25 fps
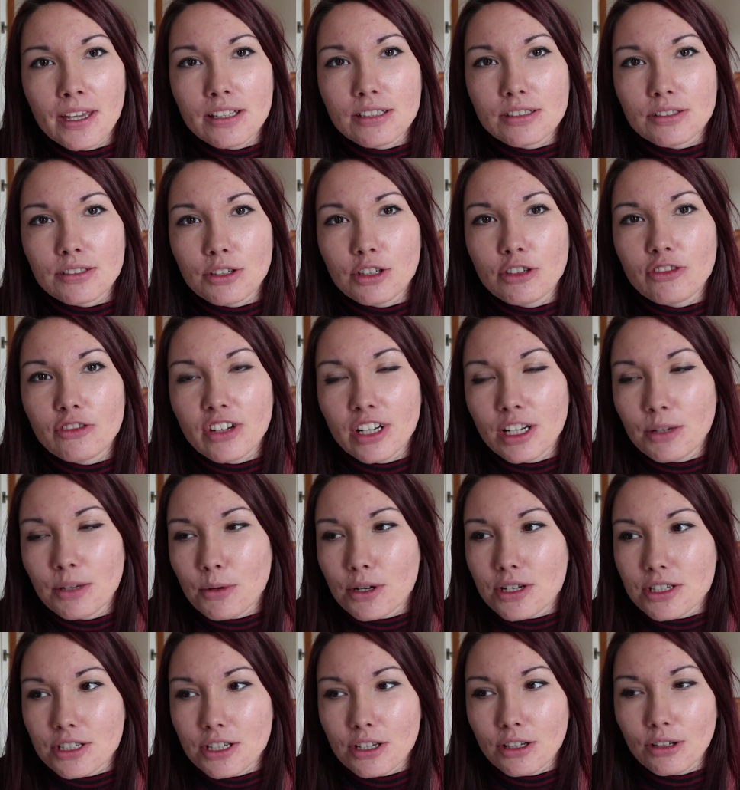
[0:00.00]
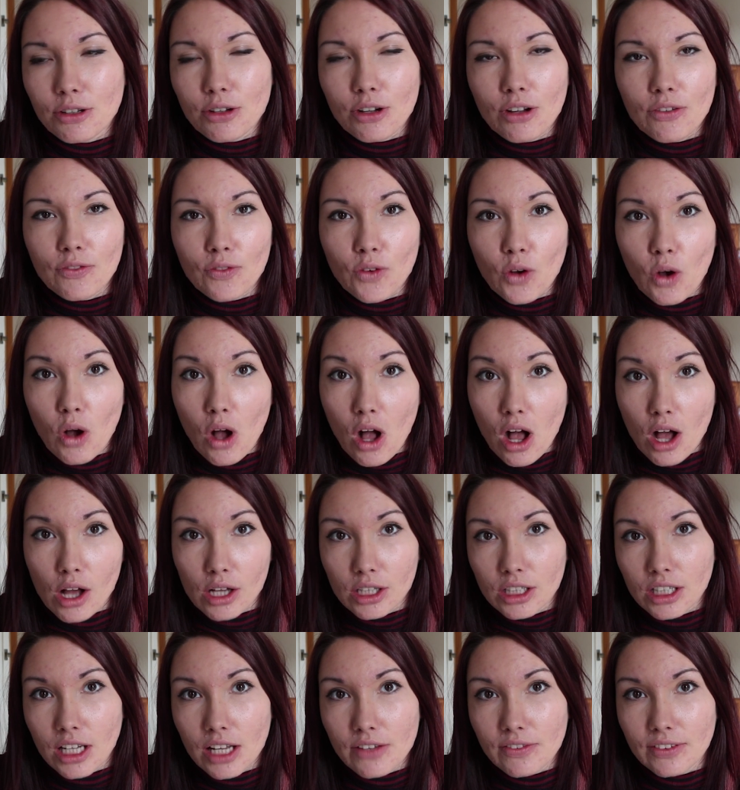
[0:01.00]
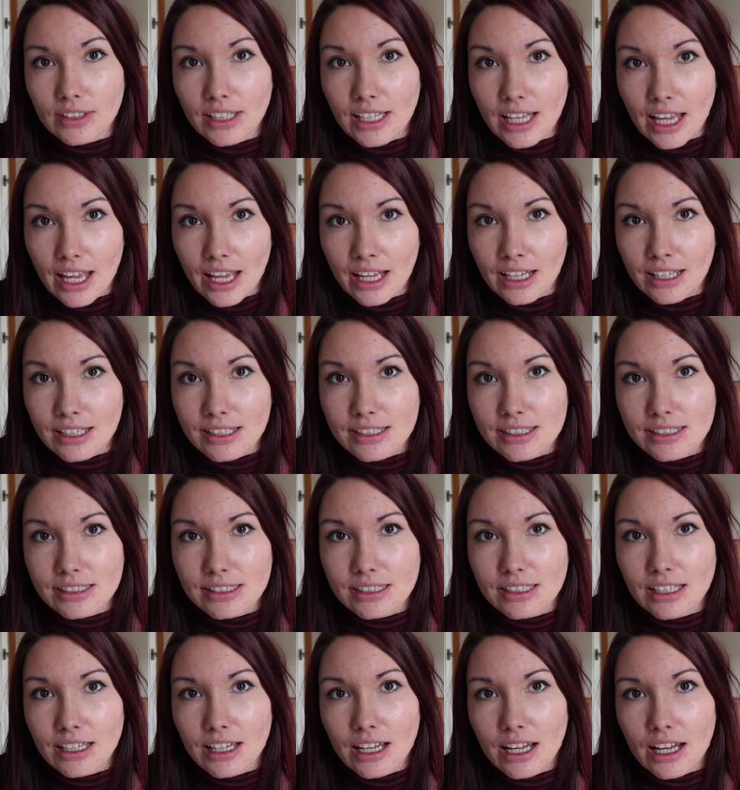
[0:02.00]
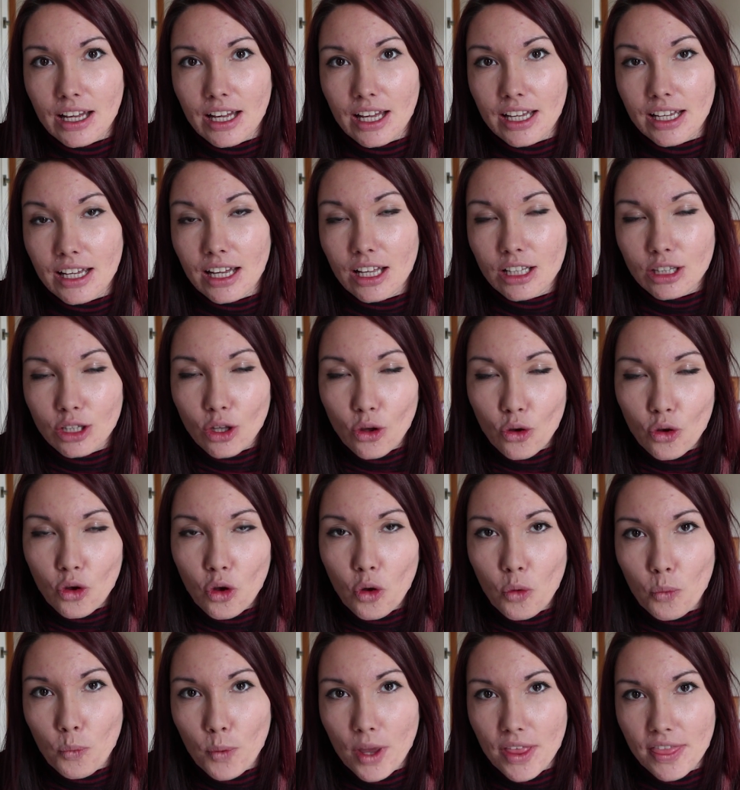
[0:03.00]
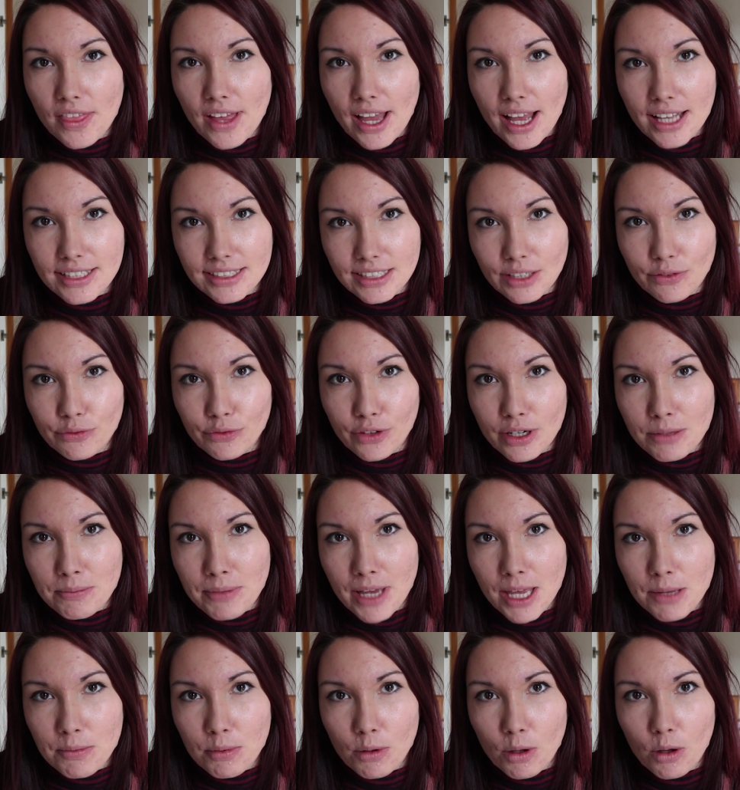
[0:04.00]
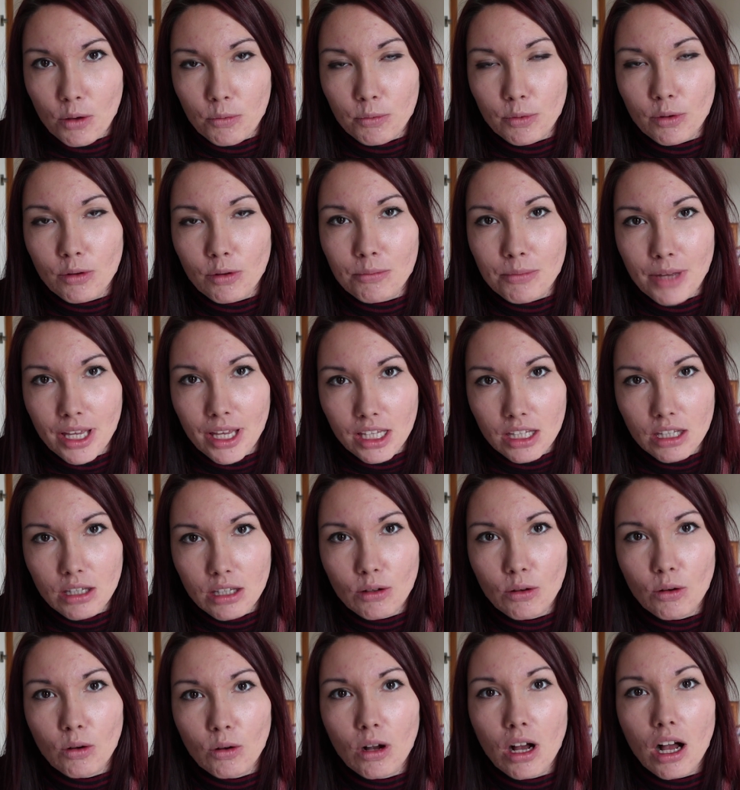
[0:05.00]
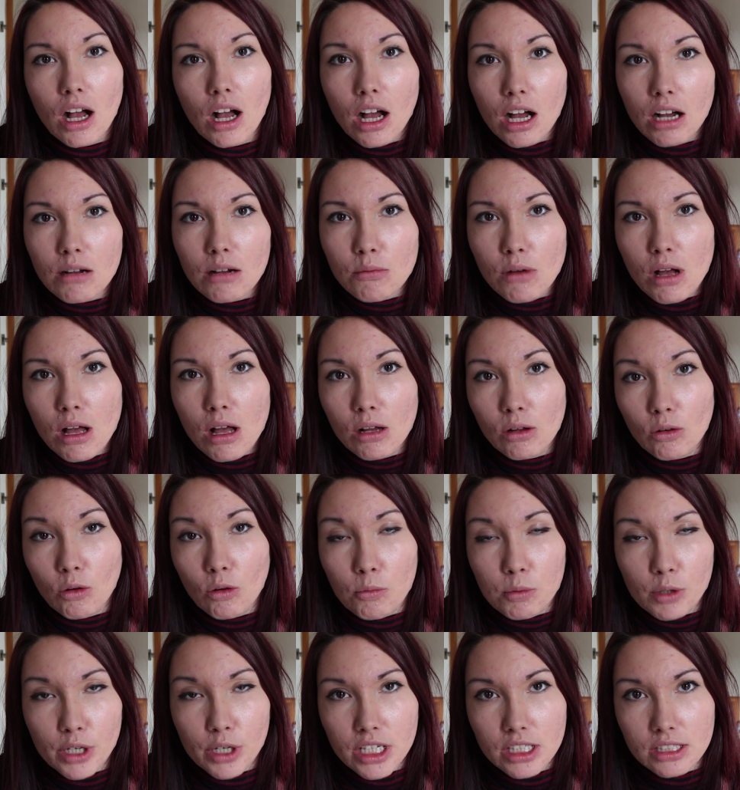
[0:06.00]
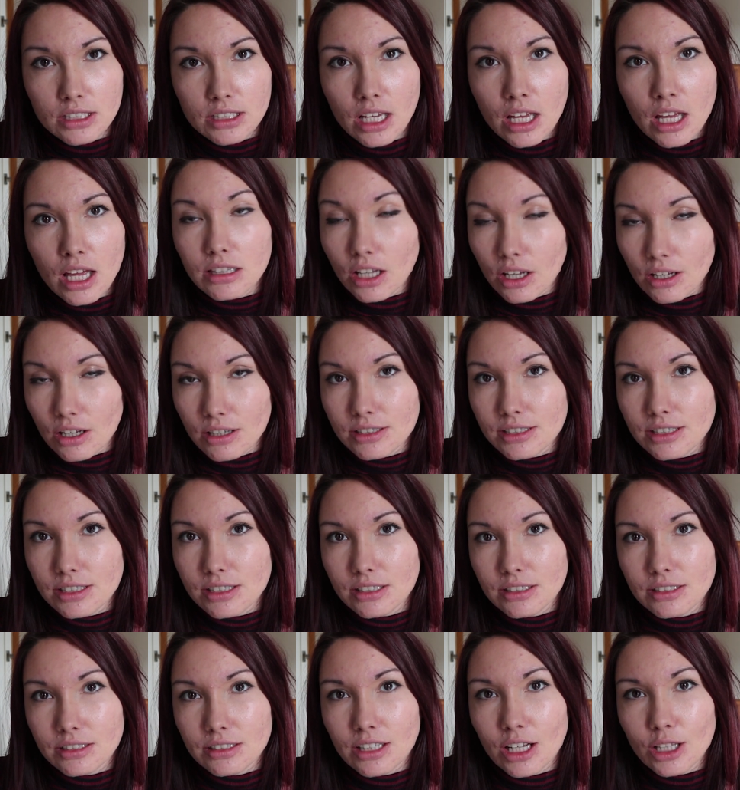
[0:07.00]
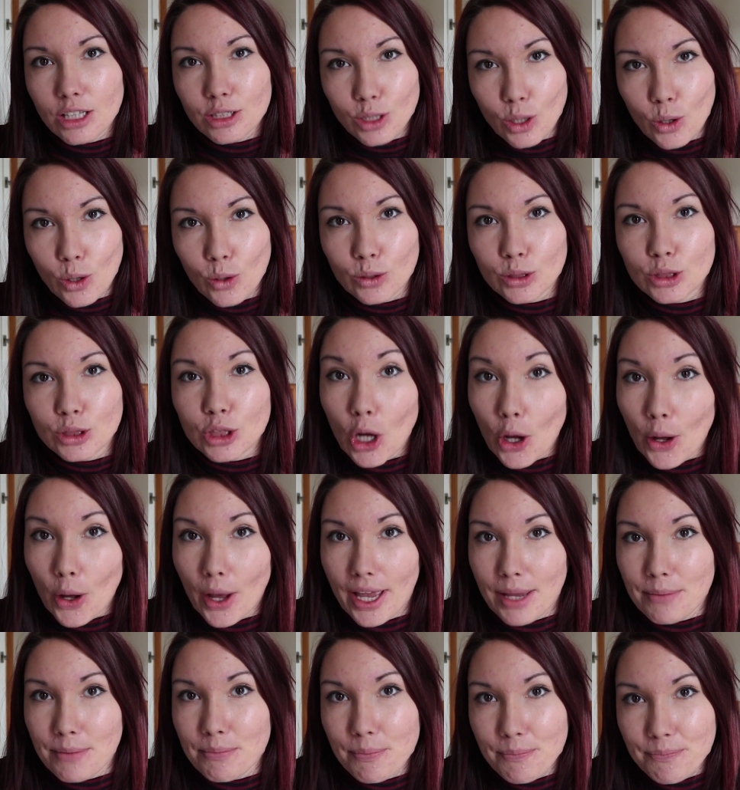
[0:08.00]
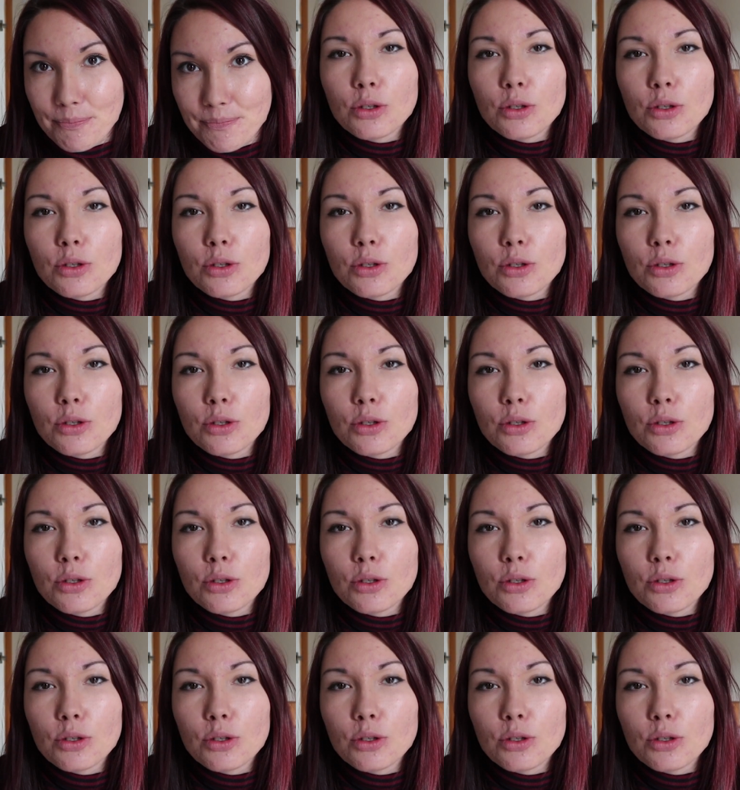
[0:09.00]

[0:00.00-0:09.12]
So you really want to look for archival inks along with acid-free paper will make your artwork or print last a long time.